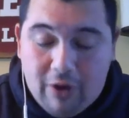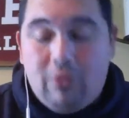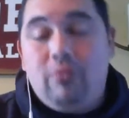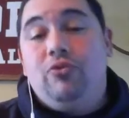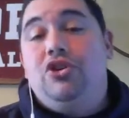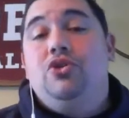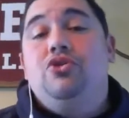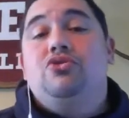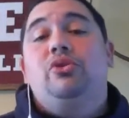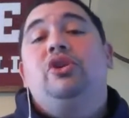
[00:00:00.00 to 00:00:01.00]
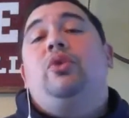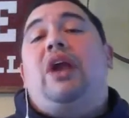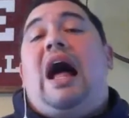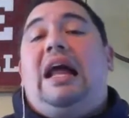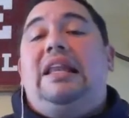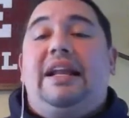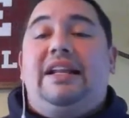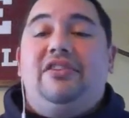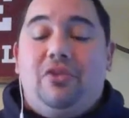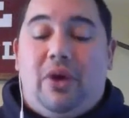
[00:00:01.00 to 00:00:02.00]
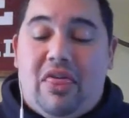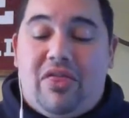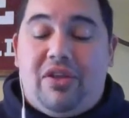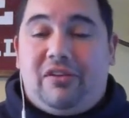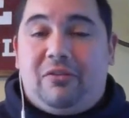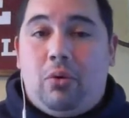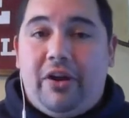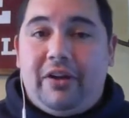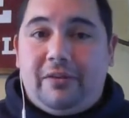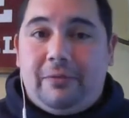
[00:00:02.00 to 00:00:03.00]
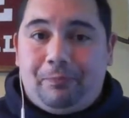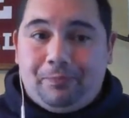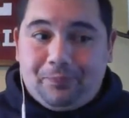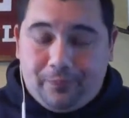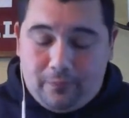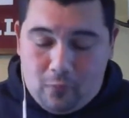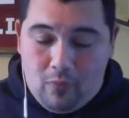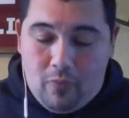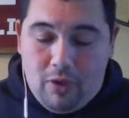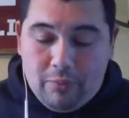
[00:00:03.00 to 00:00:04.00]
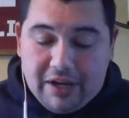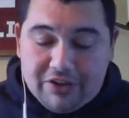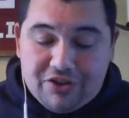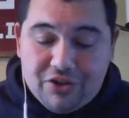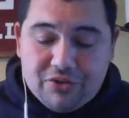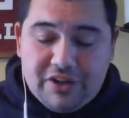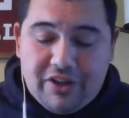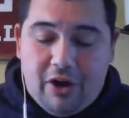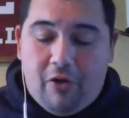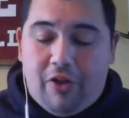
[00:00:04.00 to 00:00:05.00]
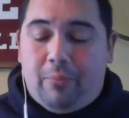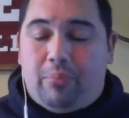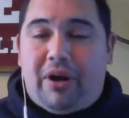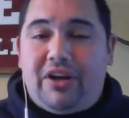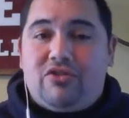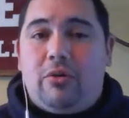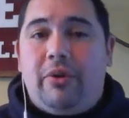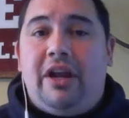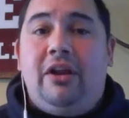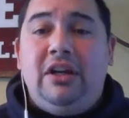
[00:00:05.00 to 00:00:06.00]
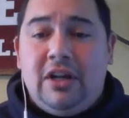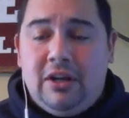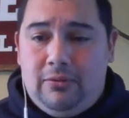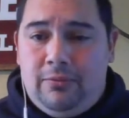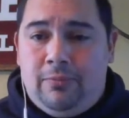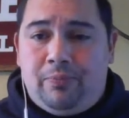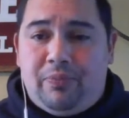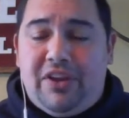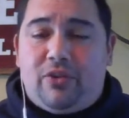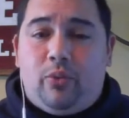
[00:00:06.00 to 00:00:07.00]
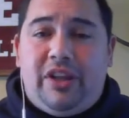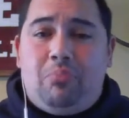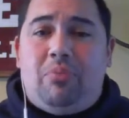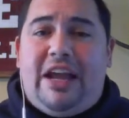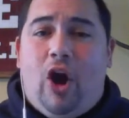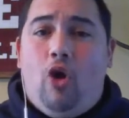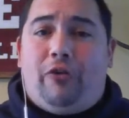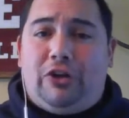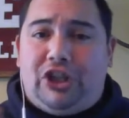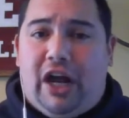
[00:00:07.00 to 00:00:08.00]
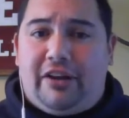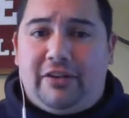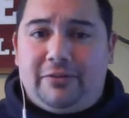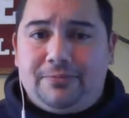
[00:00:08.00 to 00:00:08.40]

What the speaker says: now usually what I like to do at this point, because usually the brainstorming is a really big overshot.